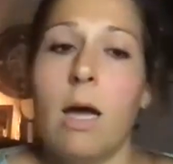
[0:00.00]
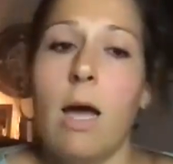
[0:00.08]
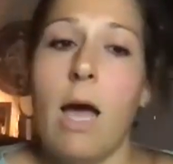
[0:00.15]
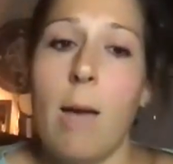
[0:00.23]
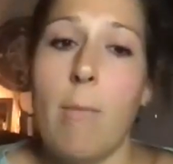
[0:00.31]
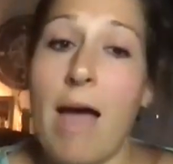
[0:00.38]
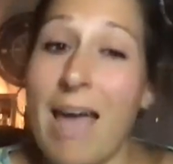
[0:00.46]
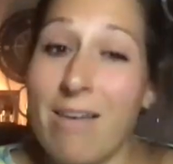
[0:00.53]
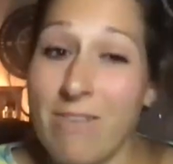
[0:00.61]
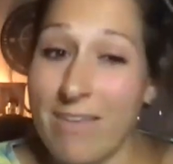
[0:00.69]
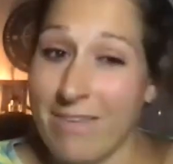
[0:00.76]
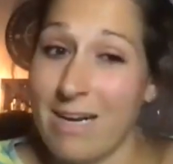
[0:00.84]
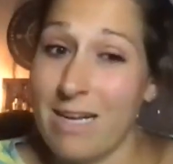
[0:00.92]
I have
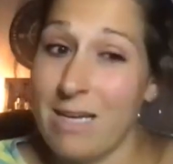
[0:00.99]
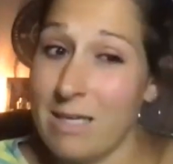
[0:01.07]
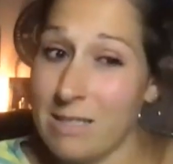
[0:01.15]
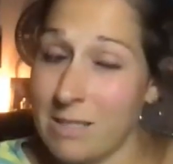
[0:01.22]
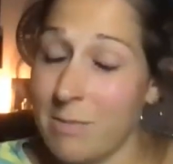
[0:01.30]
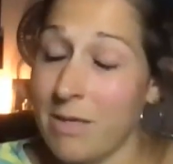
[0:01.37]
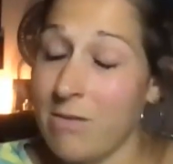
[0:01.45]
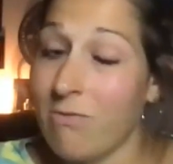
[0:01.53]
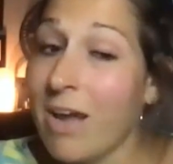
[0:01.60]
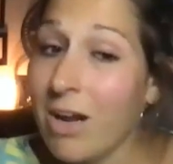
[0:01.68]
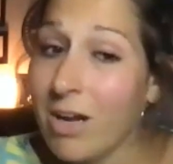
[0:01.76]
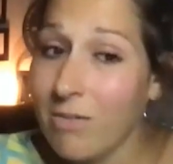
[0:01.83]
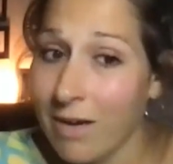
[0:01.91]
found that it to be
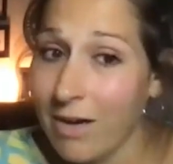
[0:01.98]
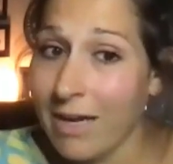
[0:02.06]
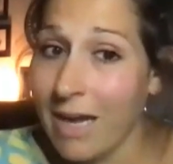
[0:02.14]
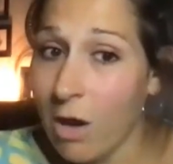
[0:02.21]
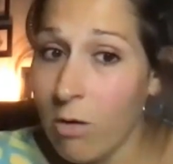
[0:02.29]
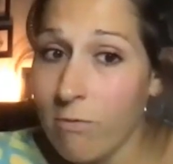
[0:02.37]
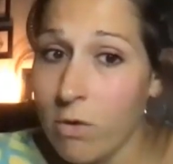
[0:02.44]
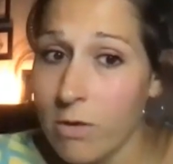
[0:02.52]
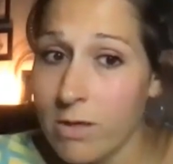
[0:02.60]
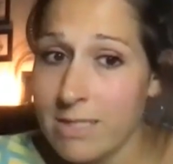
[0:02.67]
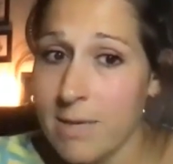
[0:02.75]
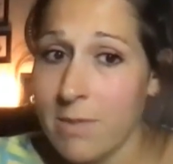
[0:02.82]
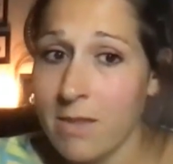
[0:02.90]
very, very helpful.
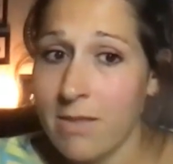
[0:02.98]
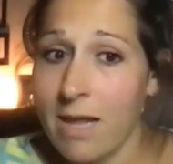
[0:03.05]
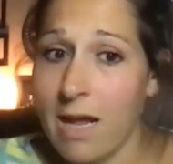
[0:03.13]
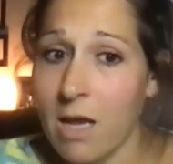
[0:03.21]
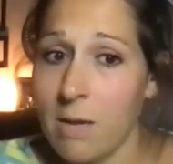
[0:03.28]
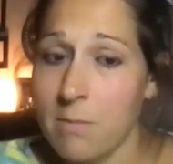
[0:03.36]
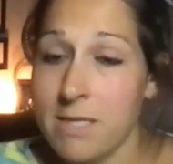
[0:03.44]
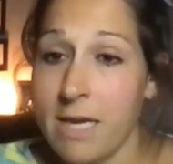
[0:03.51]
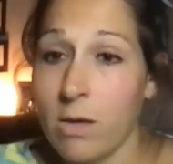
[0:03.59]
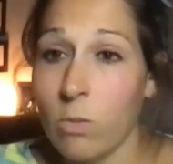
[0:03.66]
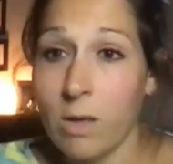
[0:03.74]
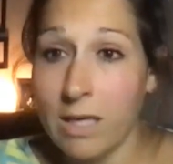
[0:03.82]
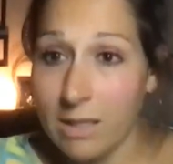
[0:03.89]
It's something that I
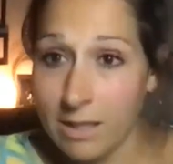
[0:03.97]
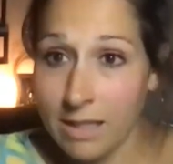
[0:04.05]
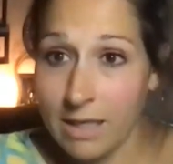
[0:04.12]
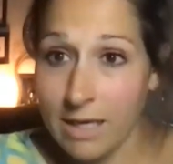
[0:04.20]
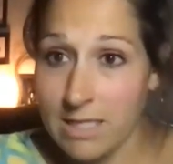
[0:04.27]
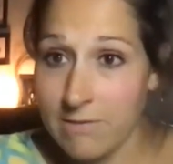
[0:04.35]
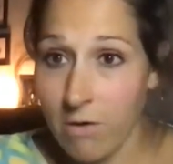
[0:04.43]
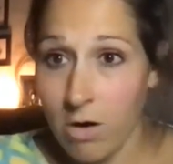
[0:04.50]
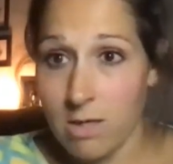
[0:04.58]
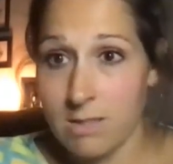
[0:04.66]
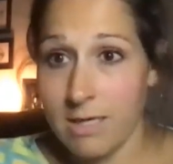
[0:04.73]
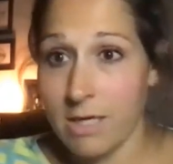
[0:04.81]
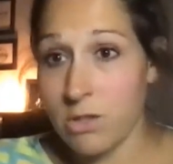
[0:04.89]
update weekly as far
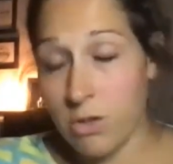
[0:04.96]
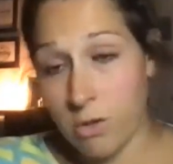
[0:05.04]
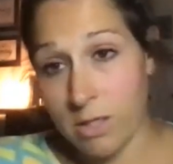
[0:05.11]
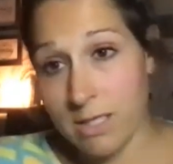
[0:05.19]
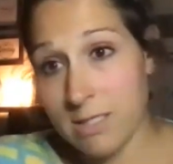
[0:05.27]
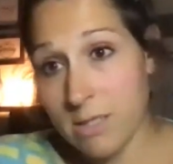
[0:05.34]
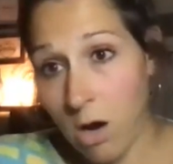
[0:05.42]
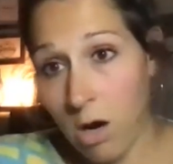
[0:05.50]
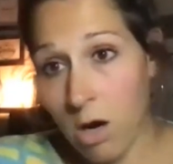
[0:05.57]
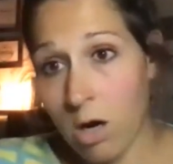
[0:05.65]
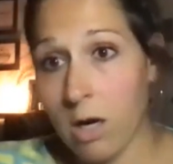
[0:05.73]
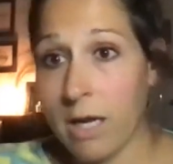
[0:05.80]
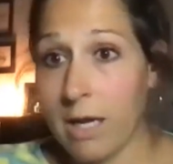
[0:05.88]
as like shooting
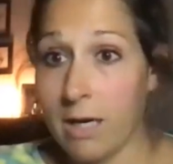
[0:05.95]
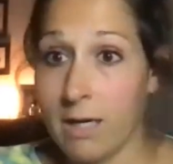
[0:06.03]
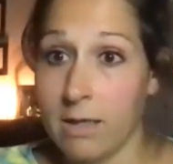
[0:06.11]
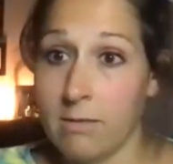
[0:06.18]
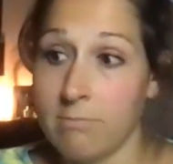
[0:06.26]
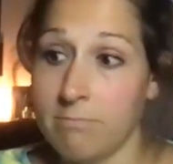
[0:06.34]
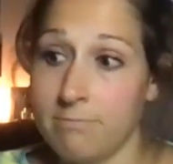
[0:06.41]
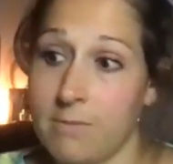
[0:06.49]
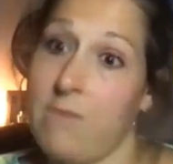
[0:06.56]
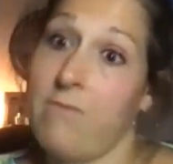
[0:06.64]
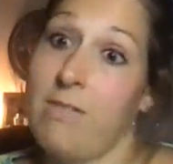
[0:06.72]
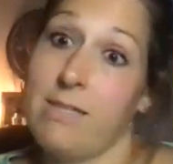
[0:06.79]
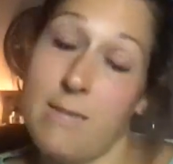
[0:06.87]
star, and
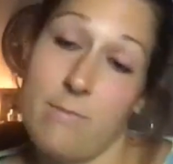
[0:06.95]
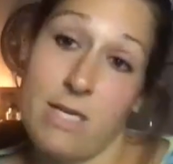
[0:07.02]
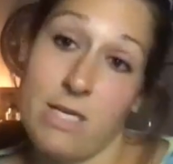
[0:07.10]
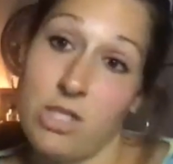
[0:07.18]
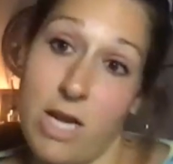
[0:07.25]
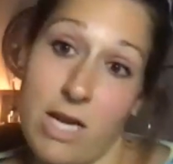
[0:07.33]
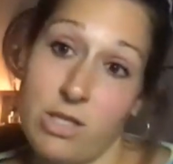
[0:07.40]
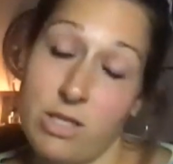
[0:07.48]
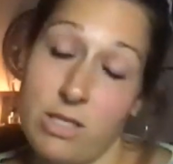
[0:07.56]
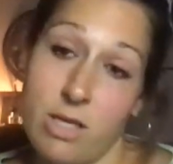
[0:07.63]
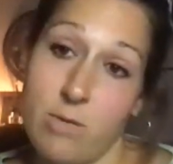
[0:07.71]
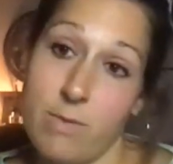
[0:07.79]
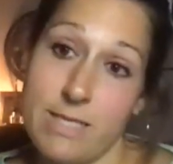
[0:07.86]
if something's changed in
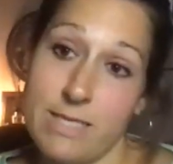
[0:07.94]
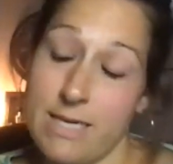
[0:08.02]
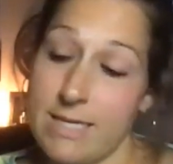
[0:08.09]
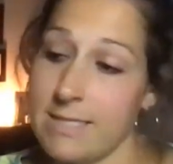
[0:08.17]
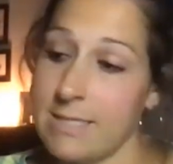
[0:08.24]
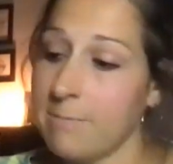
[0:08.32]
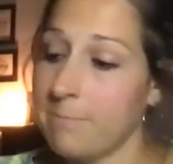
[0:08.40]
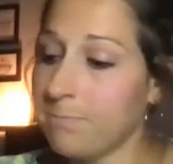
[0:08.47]
their business,